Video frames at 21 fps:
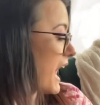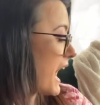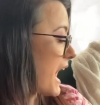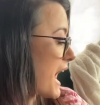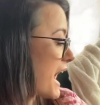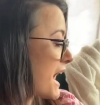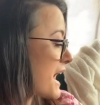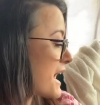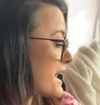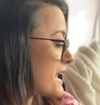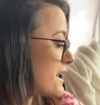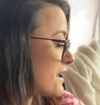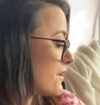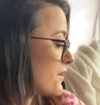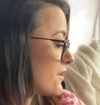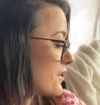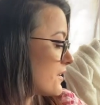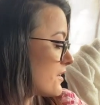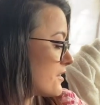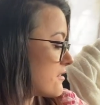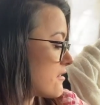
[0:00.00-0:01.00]
I
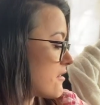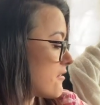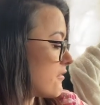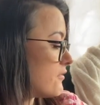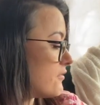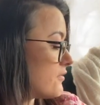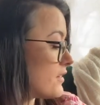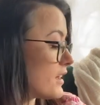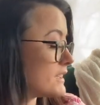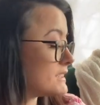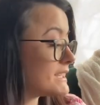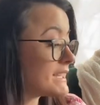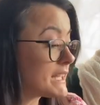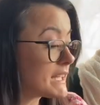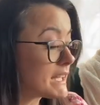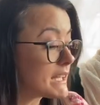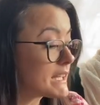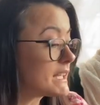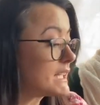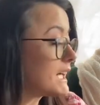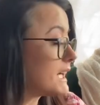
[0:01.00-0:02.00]
fell
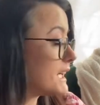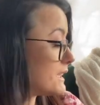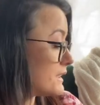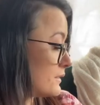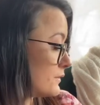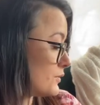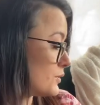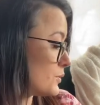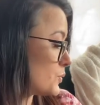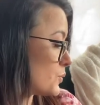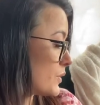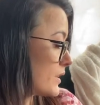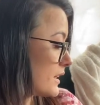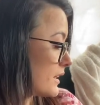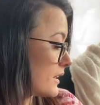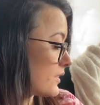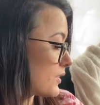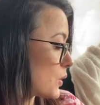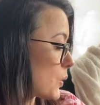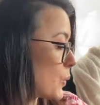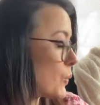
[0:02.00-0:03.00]
in love
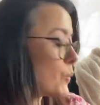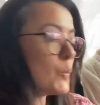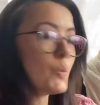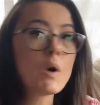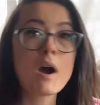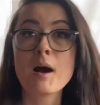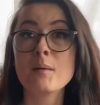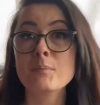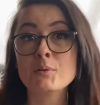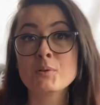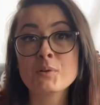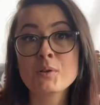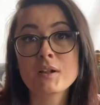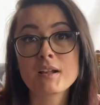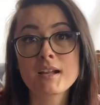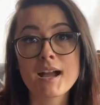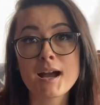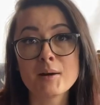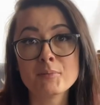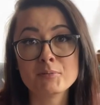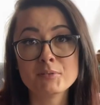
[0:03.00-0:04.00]
with Wobble
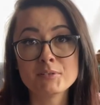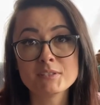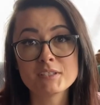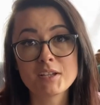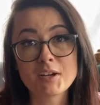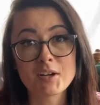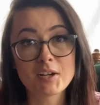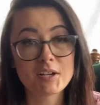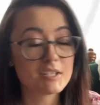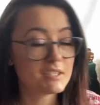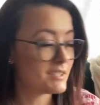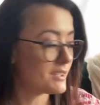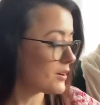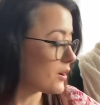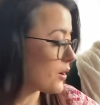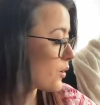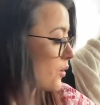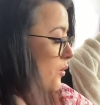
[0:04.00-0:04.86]
Gobble yarn.